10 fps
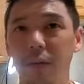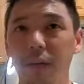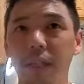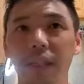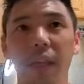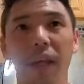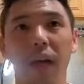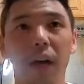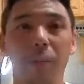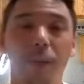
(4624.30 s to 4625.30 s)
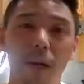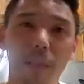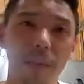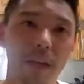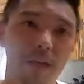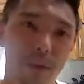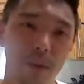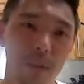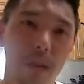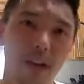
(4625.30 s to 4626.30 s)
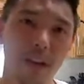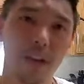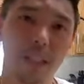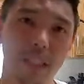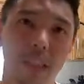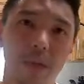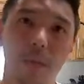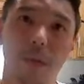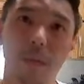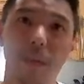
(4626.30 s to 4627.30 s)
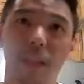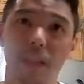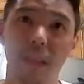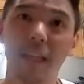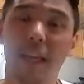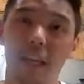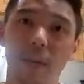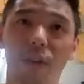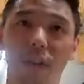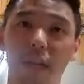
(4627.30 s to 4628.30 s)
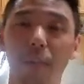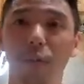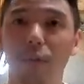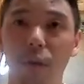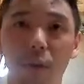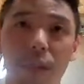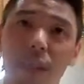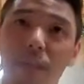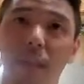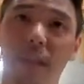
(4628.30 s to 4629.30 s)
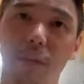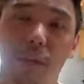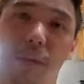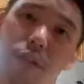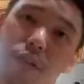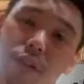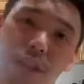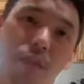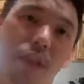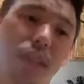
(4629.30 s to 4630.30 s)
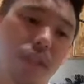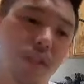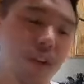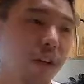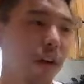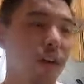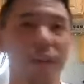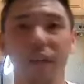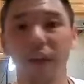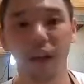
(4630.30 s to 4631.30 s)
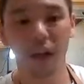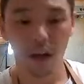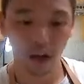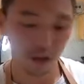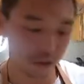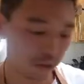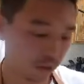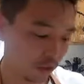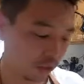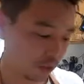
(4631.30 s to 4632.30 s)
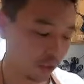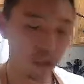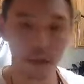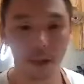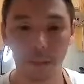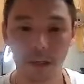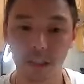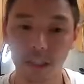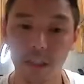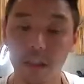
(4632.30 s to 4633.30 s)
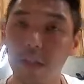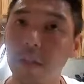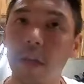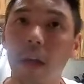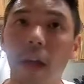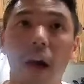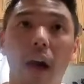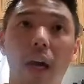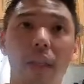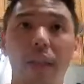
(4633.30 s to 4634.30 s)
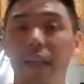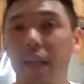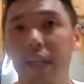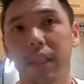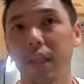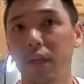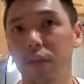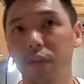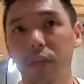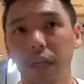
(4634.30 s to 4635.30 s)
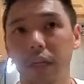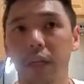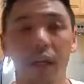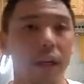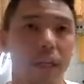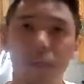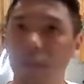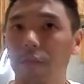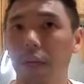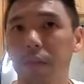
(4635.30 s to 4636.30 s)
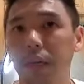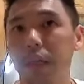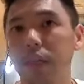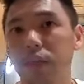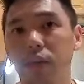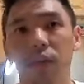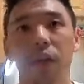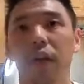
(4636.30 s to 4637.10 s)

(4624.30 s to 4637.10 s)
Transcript: rice, probably if you look back on the schedule, probably the thing that I cooked the night before was something that required fresh rice. So very often I'll do things like a kung pao chicken even, and then the next day I'll do like kimchi fried rice, or